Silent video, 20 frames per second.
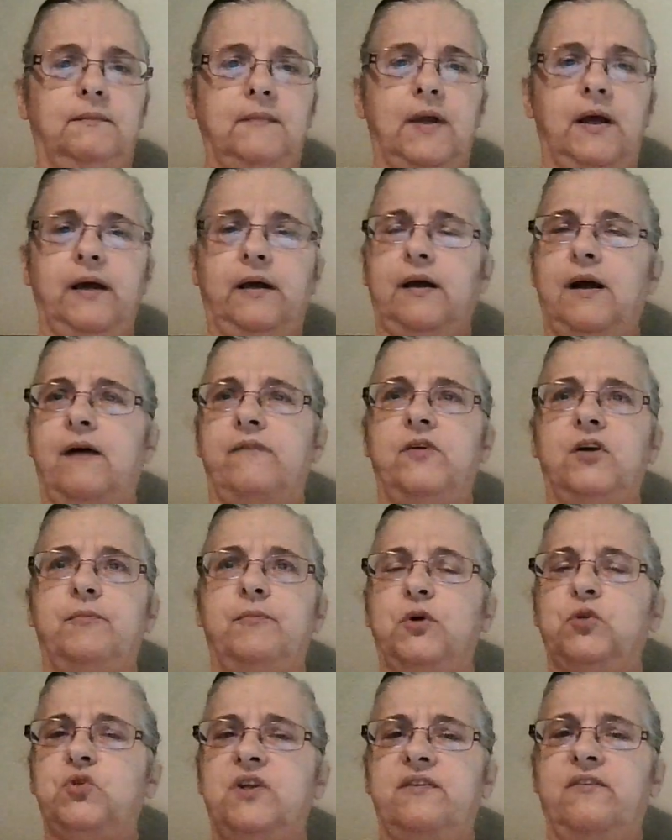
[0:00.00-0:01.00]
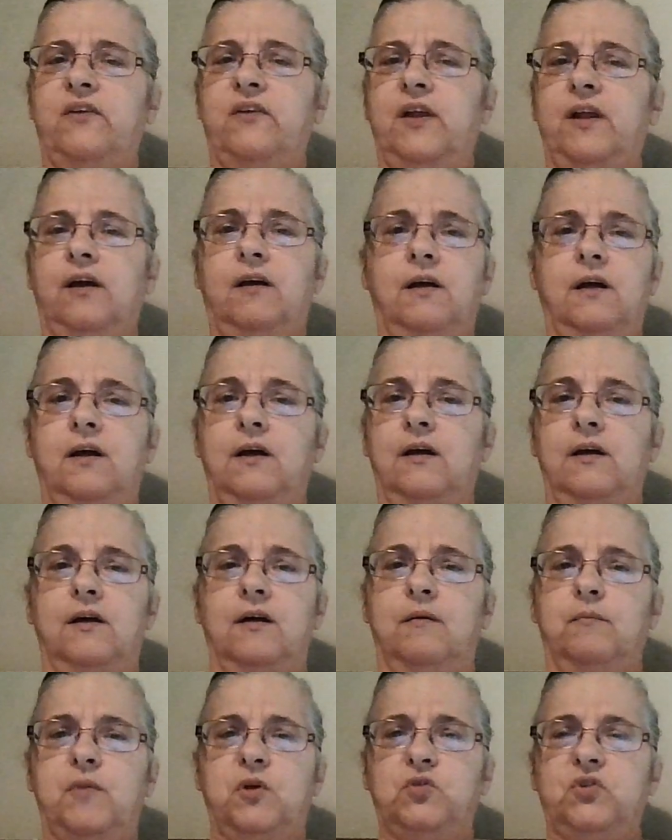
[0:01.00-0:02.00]
it covered most of the,
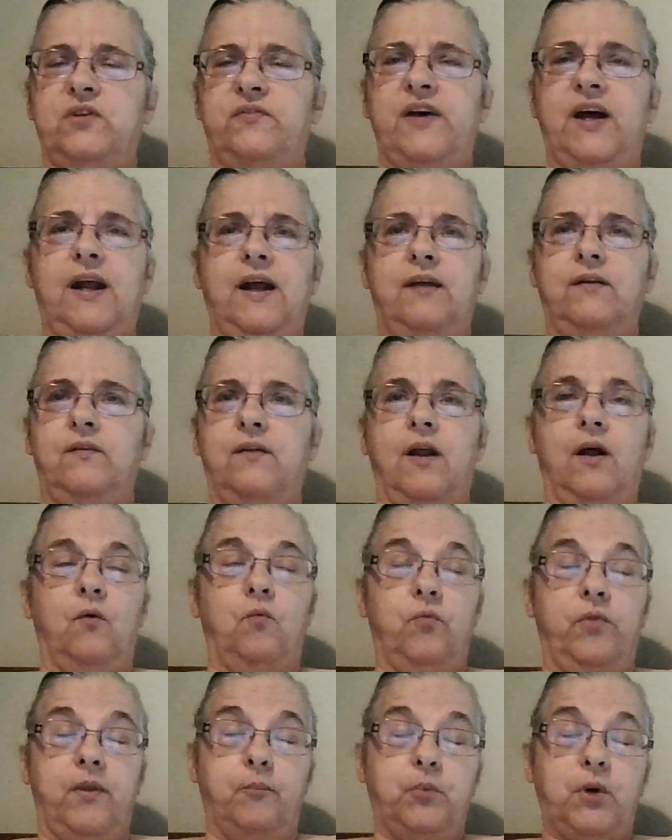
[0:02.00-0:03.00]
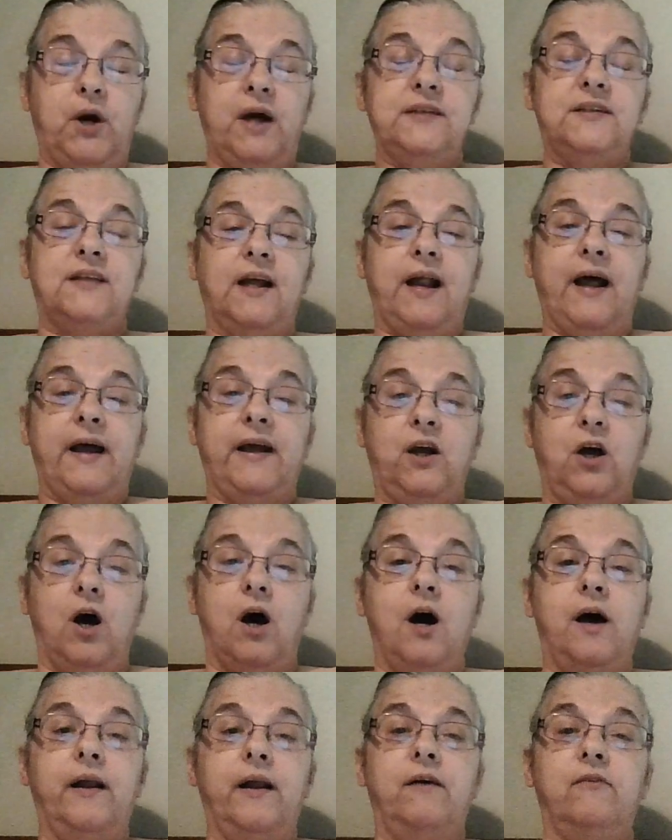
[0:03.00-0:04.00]
most of it. The price that I
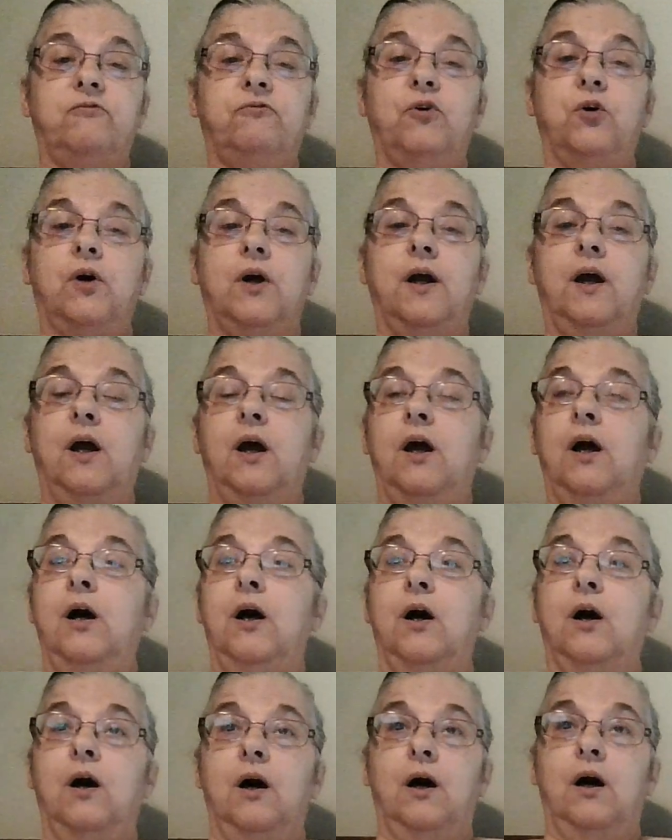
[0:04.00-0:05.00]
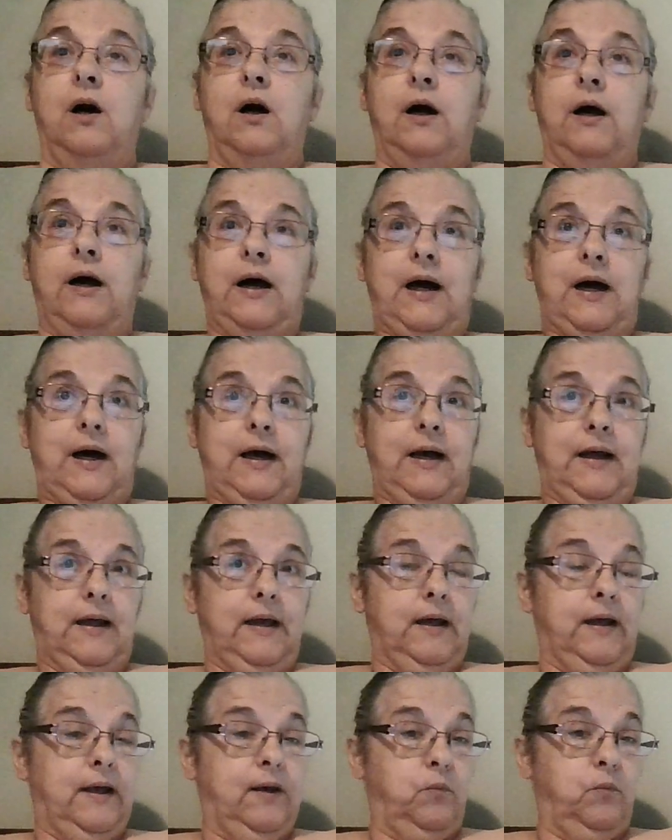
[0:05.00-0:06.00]
got it for,
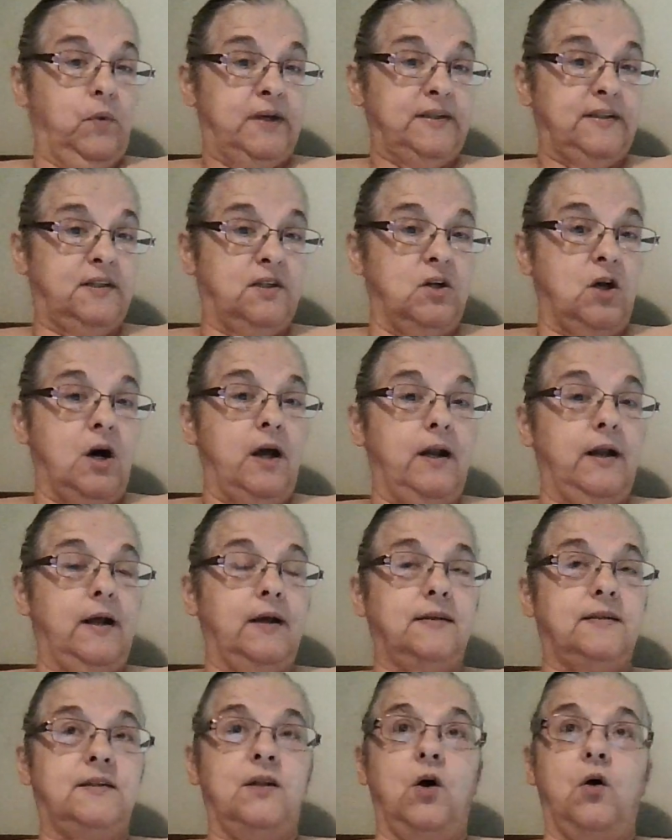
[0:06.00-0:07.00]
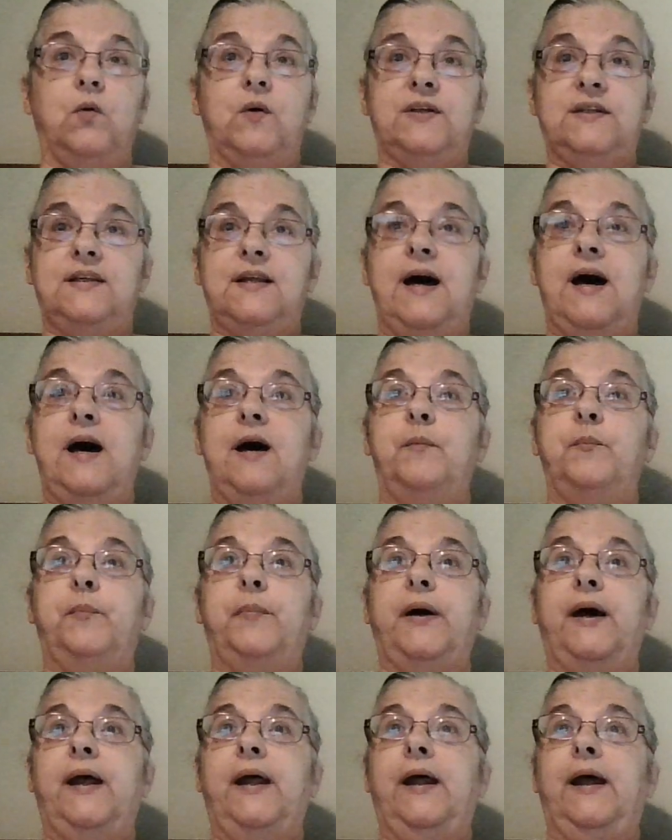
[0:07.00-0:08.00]
it was not as low as that,
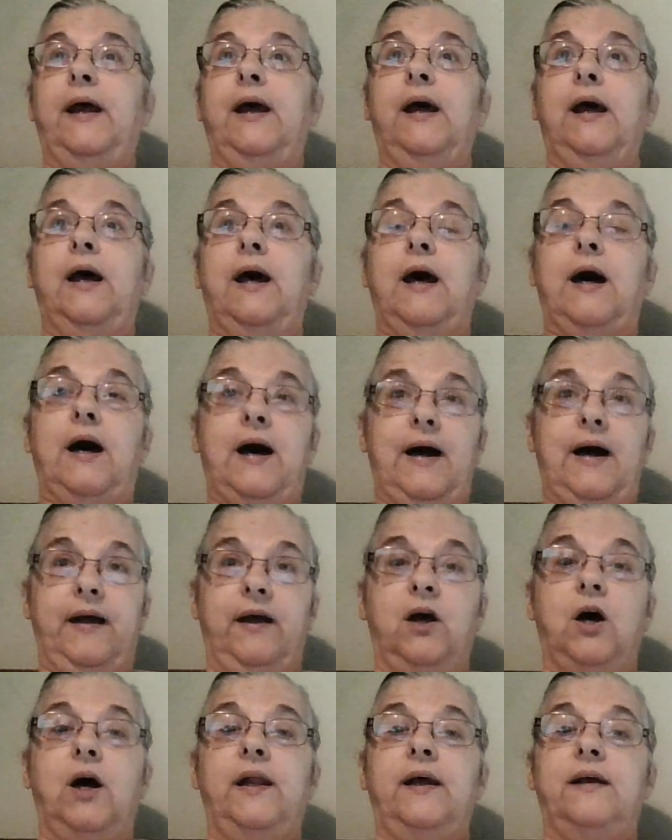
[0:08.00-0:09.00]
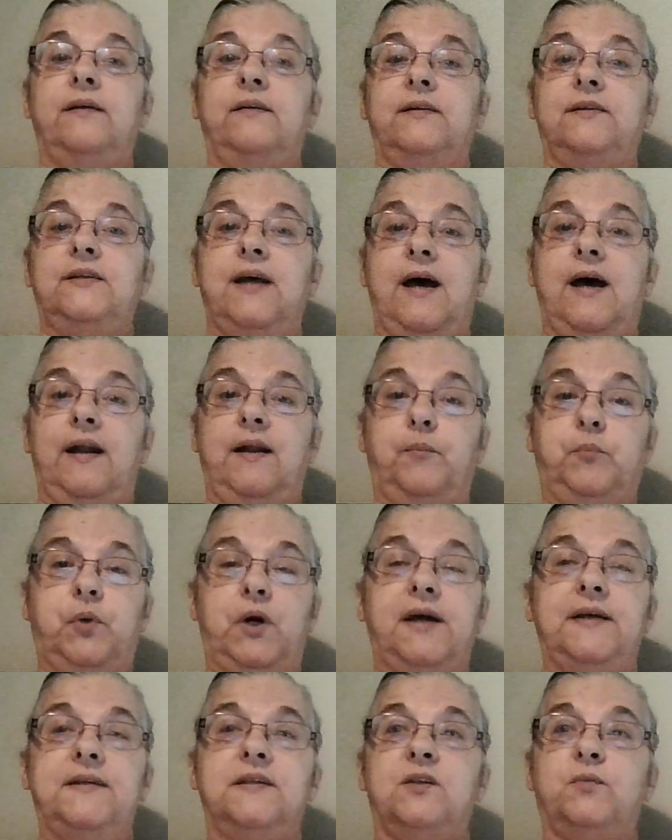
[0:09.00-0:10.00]
but I got it at a
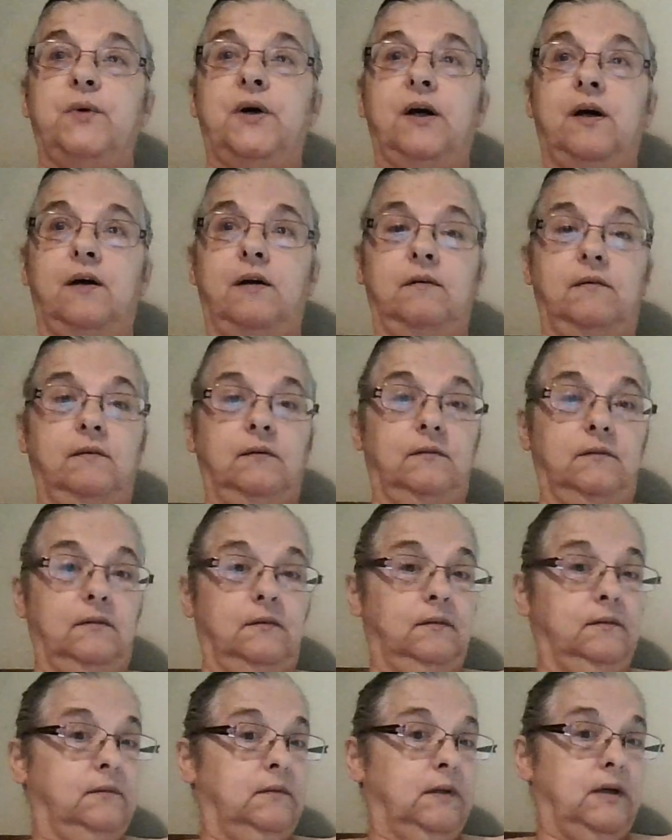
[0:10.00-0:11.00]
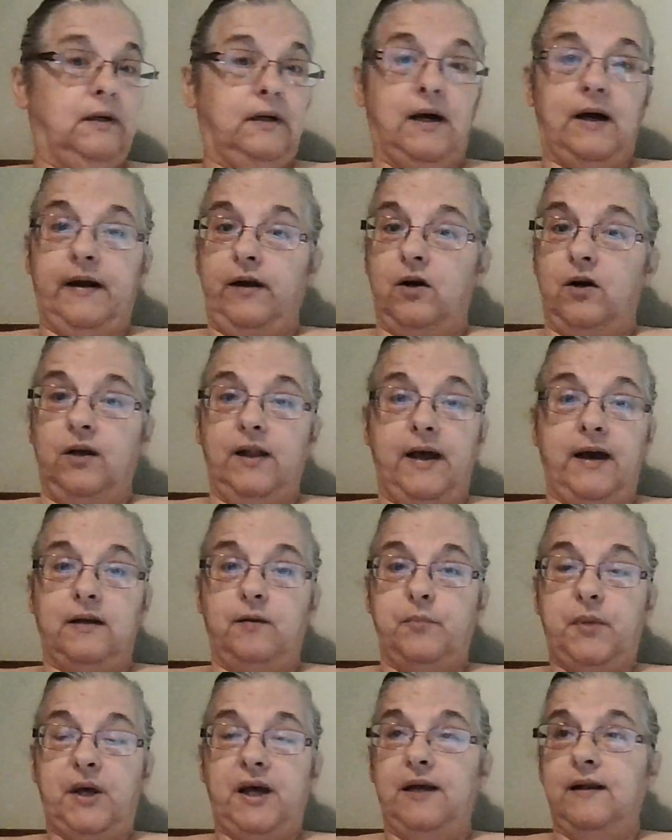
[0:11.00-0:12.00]
price where I hardly had
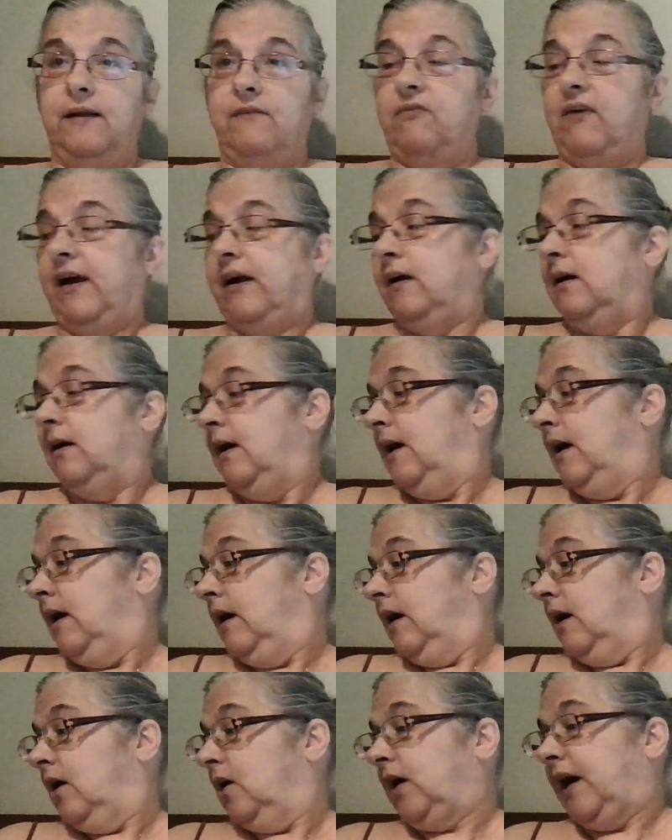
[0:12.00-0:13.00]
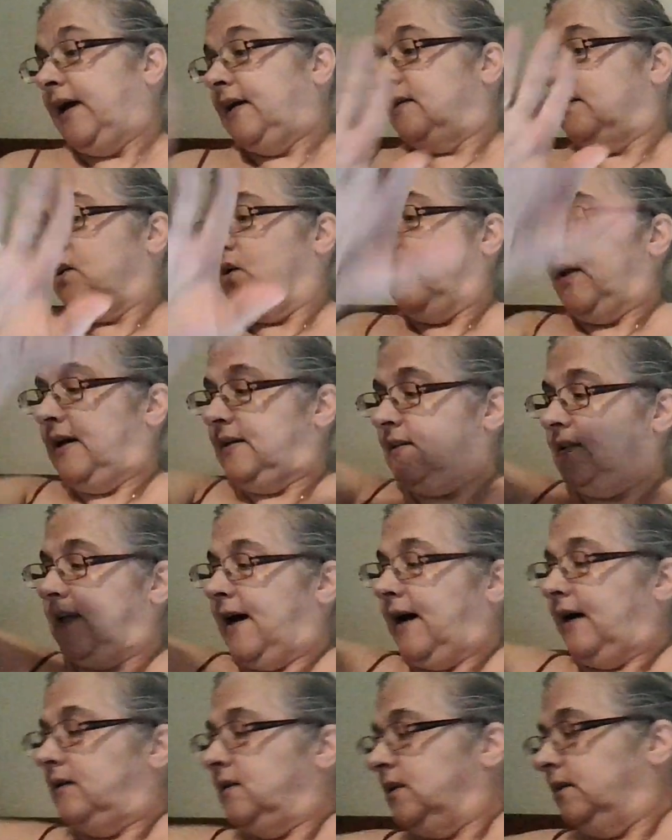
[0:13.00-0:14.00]
to pay anything. Okay, so that's
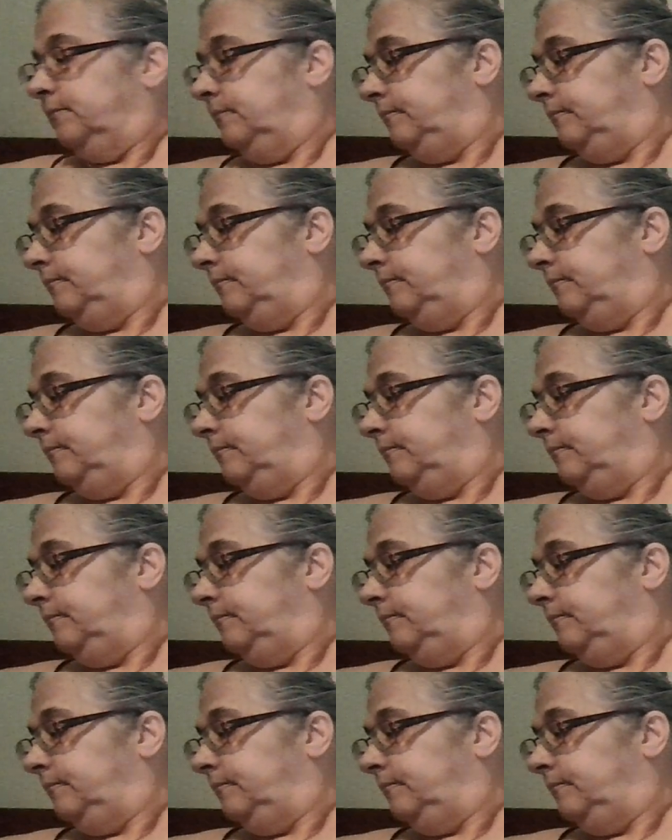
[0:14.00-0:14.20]
that.